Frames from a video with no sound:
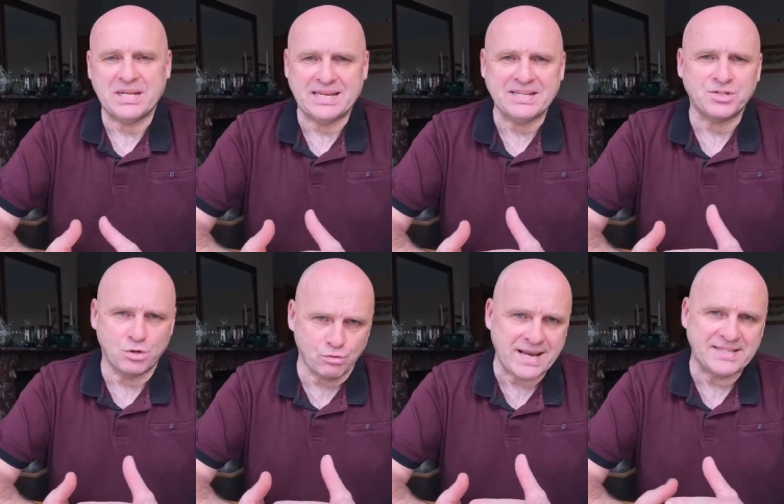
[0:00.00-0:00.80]
It is
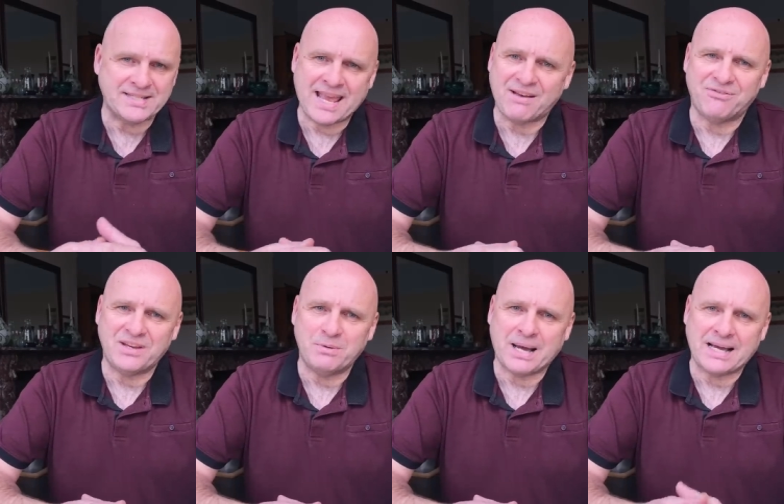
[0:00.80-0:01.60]
great to get
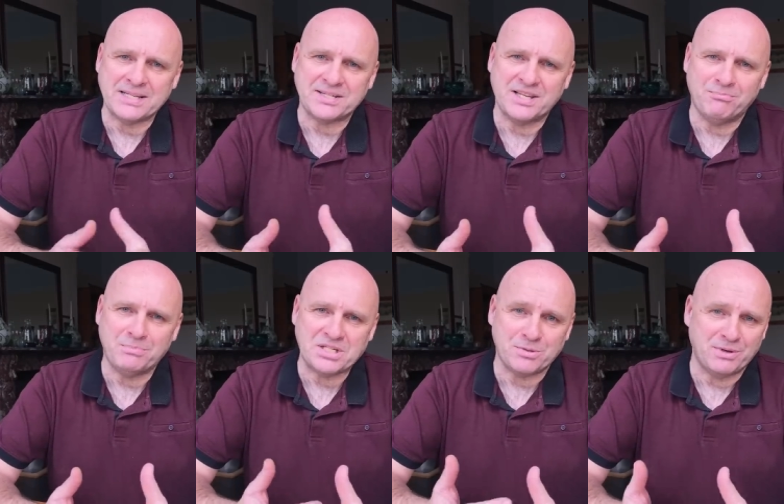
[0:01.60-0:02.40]
feedback. It's given
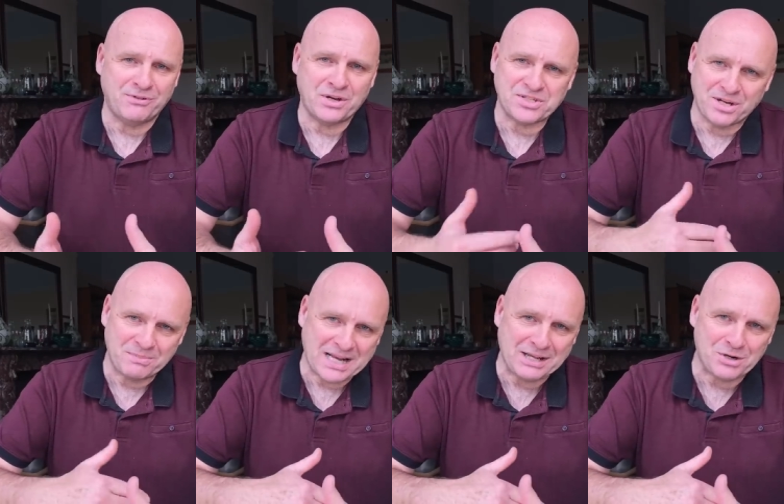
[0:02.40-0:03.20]
me some advice. I'm
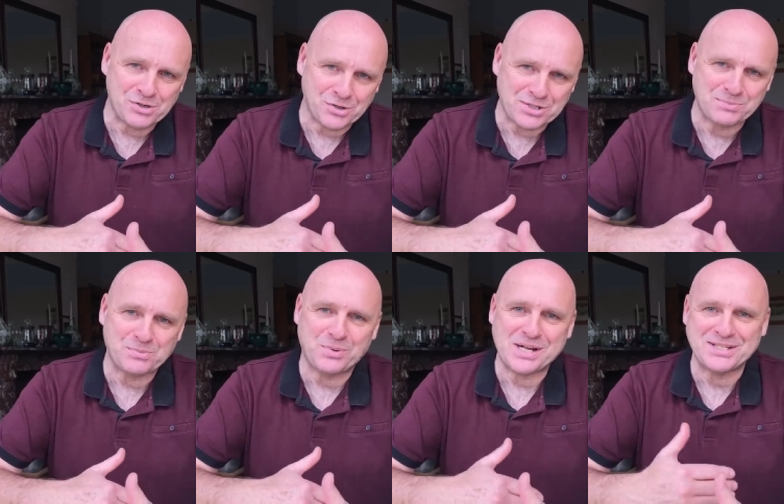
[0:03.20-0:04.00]
getting a Christmas
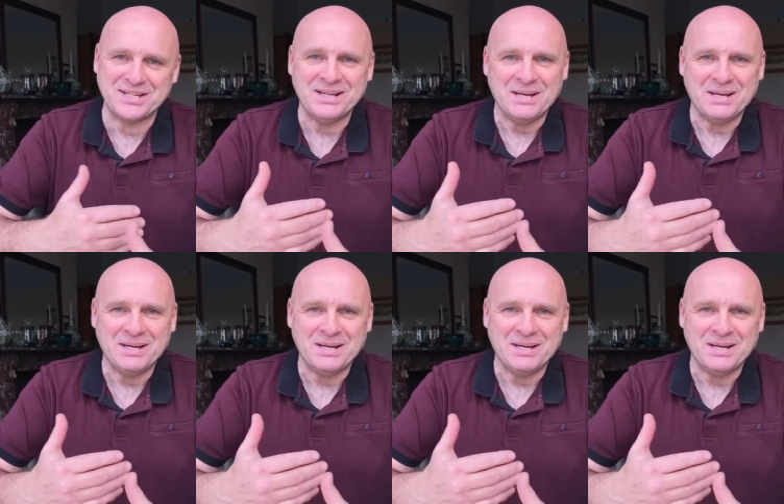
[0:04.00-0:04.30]
present